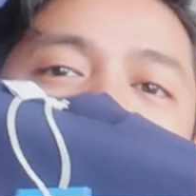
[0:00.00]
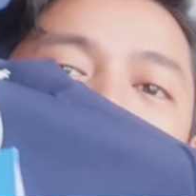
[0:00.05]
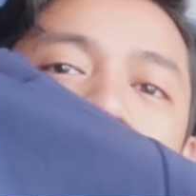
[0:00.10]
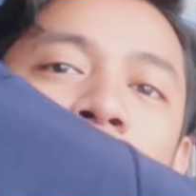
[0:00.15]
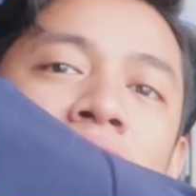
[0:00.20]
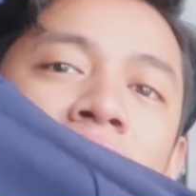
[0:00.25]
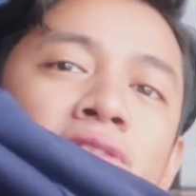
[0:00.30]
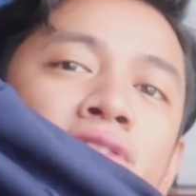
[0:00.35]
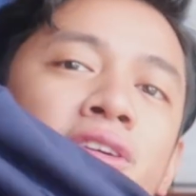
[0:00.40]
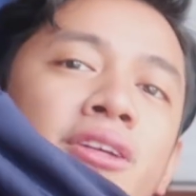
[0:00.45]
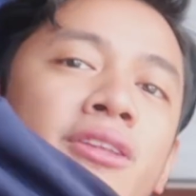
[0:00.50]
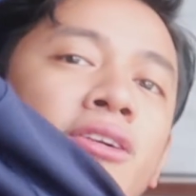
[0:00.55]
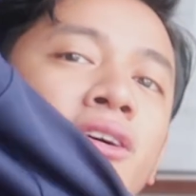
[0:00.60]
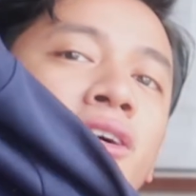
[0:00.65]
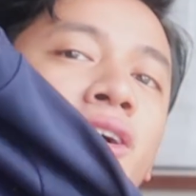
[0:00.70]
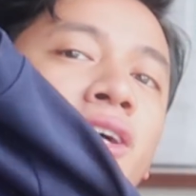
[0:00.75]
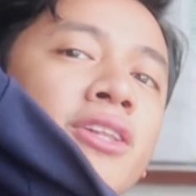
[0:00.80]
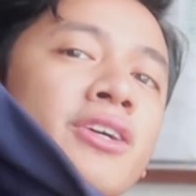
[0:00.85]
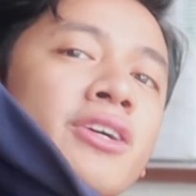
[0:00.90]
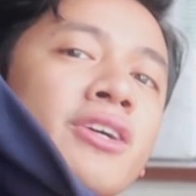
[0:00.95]
my favorite
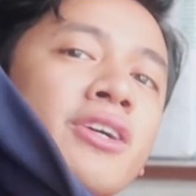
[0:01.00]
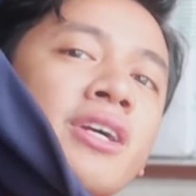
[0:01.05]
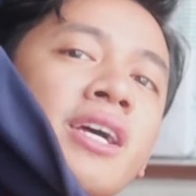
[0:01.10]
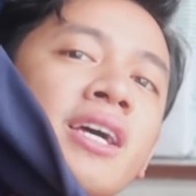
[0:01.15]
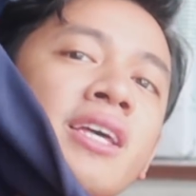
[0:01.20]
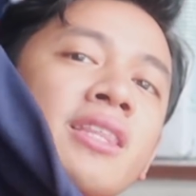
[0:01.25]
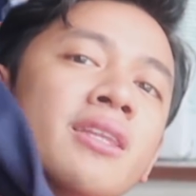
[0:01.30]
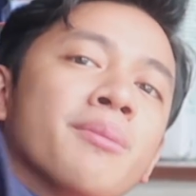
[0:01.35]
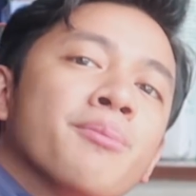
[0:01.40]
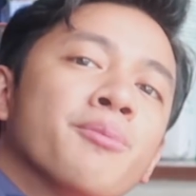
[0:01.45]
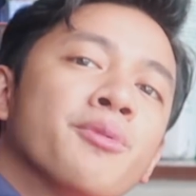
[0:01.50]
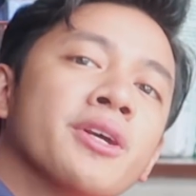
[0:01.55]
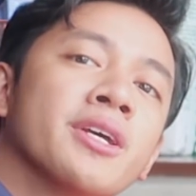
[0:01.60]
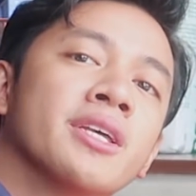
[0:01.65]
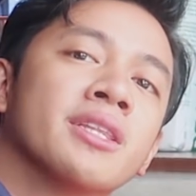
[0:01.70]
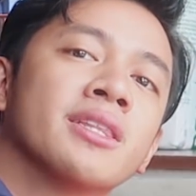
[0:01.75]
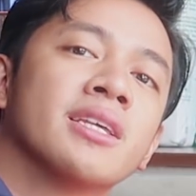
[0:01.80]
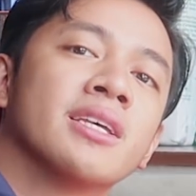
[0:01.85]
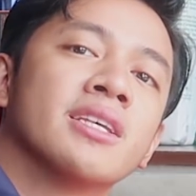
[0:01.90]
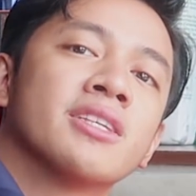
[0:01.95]
color. And the
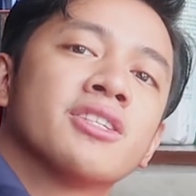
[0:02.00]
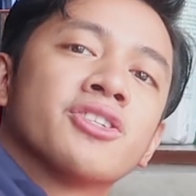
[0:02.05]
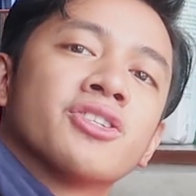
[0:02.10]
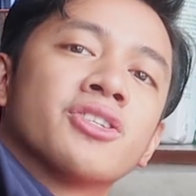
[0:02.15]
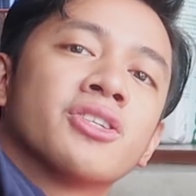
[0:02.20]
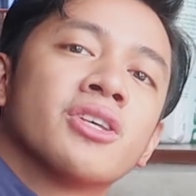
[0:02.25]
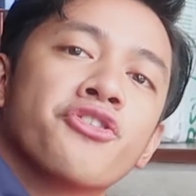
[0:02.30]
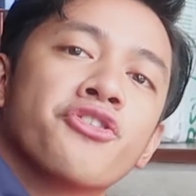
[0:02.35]
print is